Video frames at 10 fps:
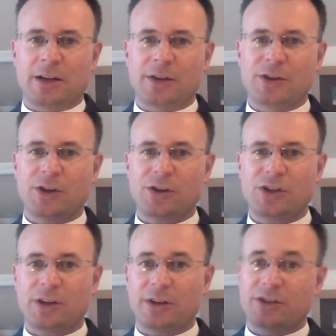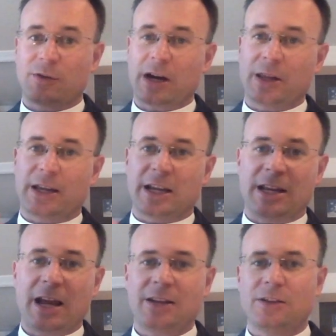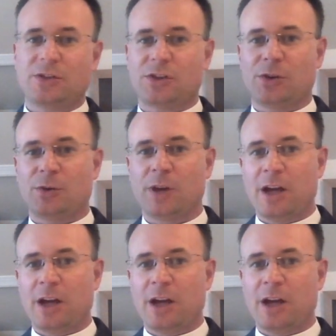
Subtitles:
The church year is directly connected to